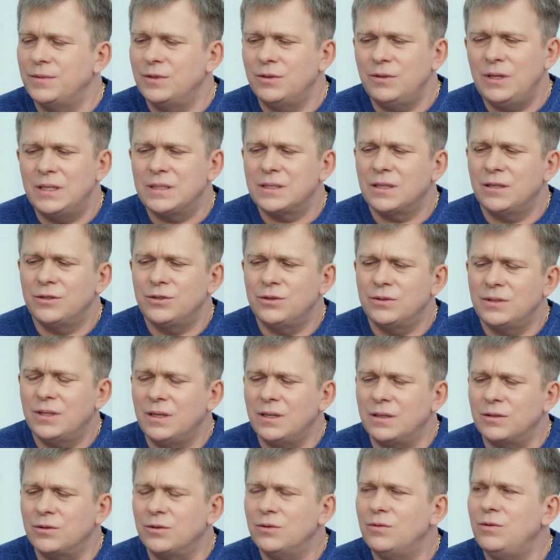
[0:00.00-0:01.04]
following.
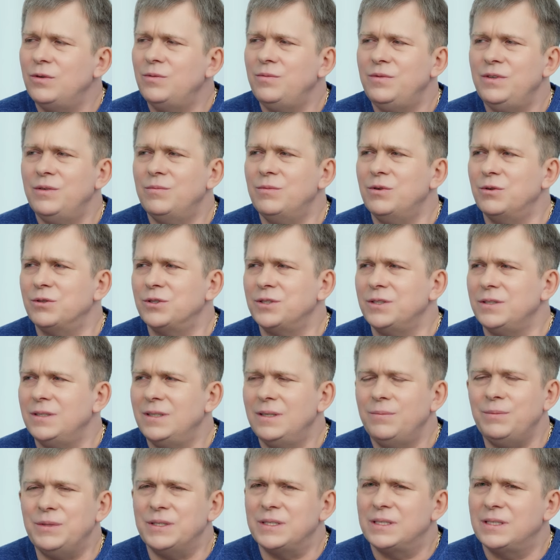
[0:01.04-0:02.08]
Those who are in God's love
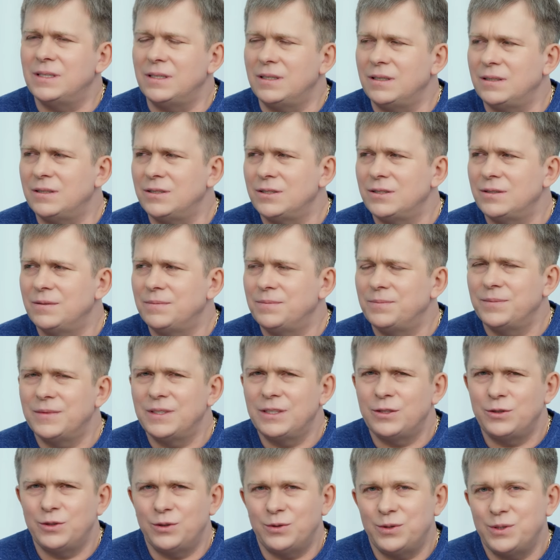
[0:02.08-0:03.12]
are not afraid.
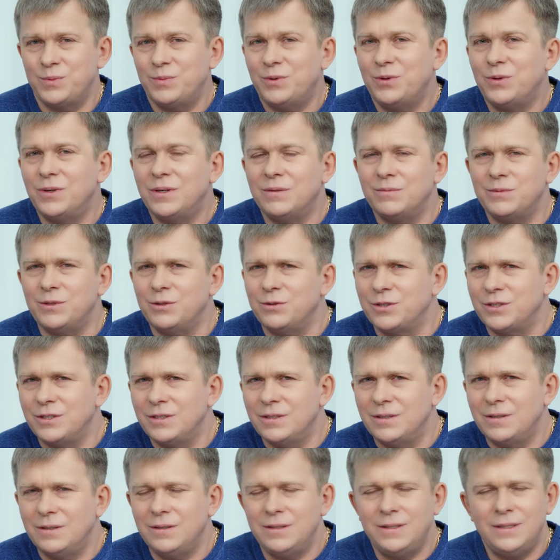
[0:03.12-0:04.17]
Those who are with
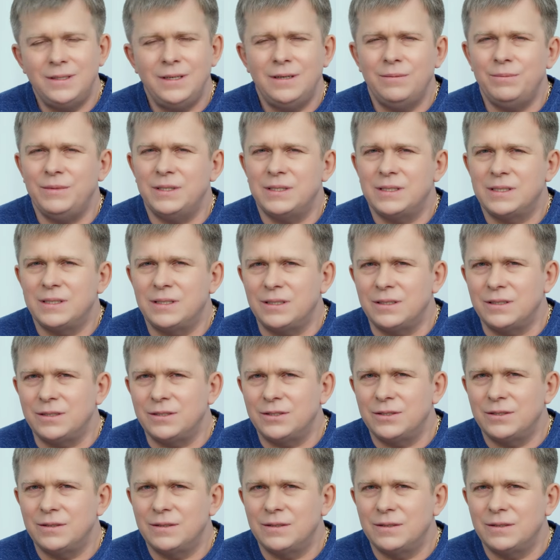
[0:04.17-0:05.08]
God in their souls are